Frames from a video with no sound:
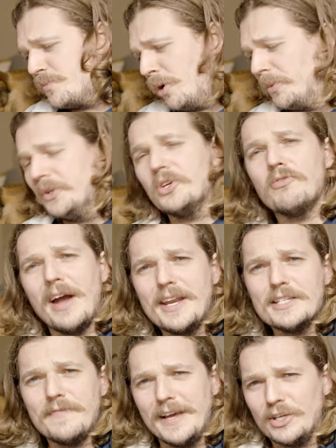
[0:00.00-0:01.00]
is probably the
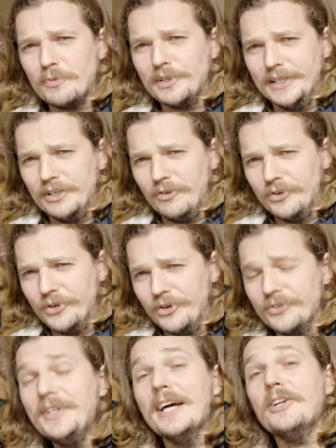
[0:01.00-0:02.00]
greatest vacuum cleaner on
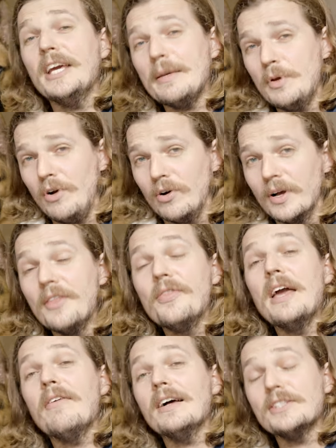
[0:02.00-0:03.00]
earth. Now, don't get me wrong,
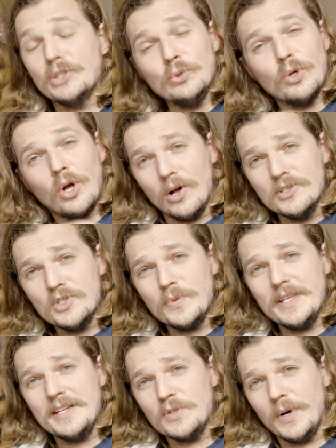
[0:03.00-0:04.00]
there are still cons
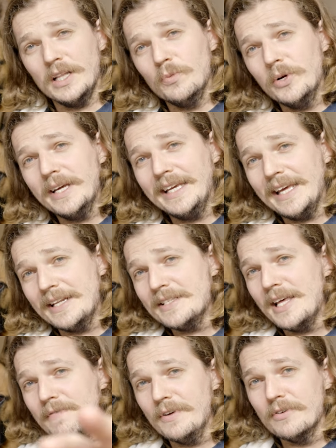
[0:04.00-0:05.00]
with it as well, and we're gonna get into
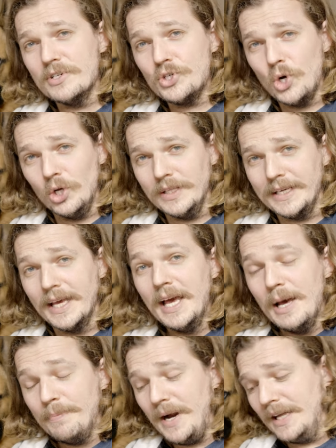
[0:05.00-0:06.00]
that very shortly.
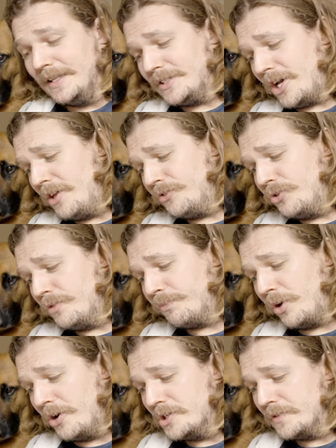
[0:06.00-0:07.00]
But let's go through the
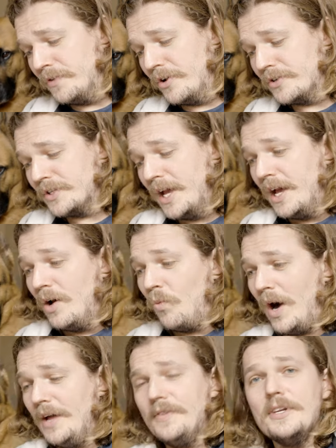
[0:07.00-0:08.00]
pros first.
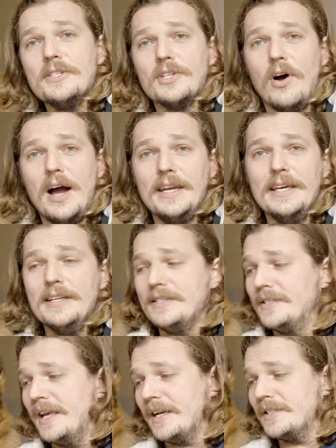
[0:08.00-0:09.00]
One, the design, it
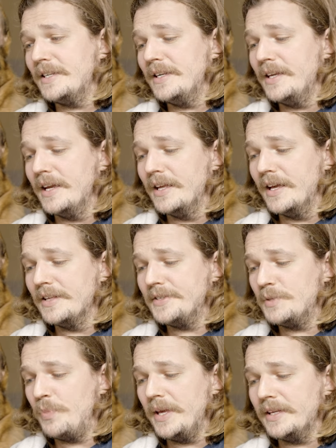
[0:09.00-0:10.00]
is sexy, it
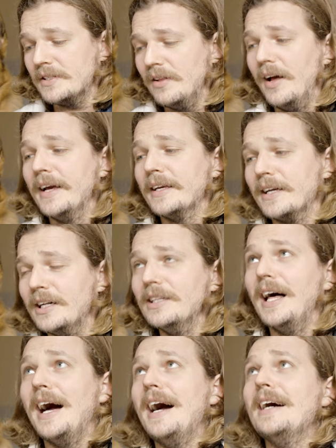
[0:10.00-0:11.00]
speaks like
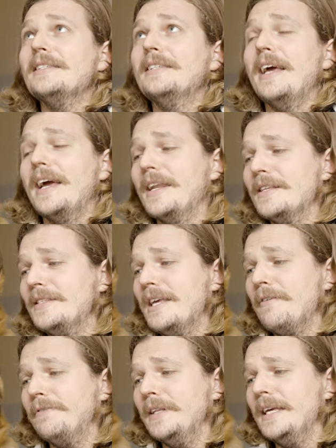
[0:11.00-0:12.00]
class, and it's
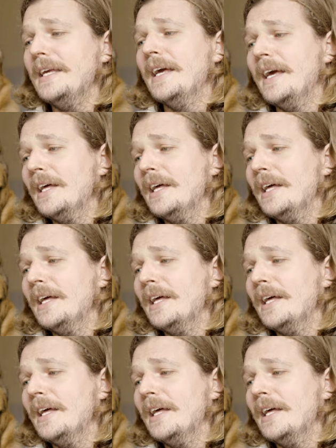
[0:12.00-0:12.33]
definitely,